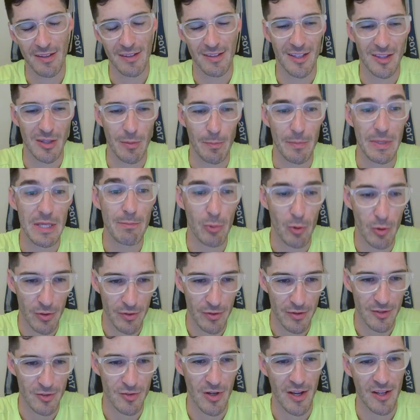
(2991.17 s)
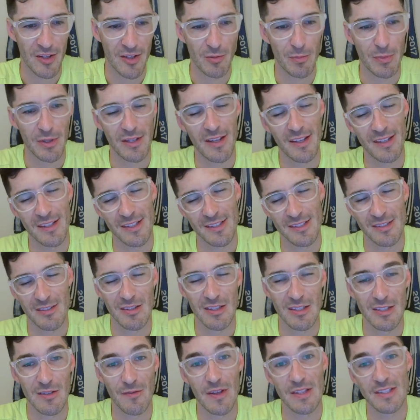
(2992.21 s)
not the people in the trial, but I guess
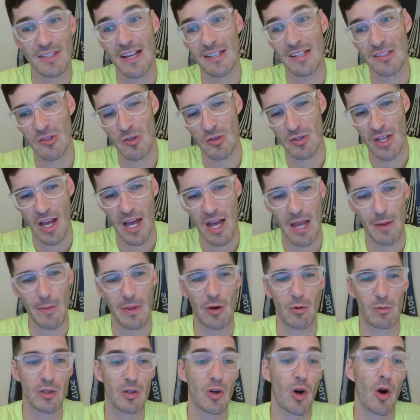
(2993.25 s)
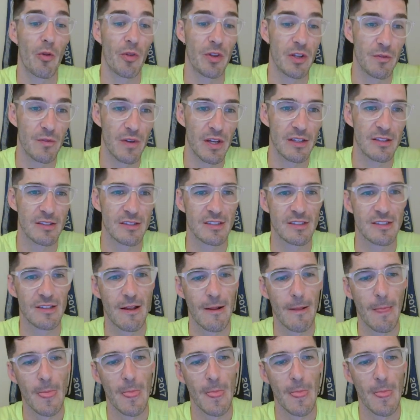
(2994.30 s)
the defense has their time, and that would be called the defense.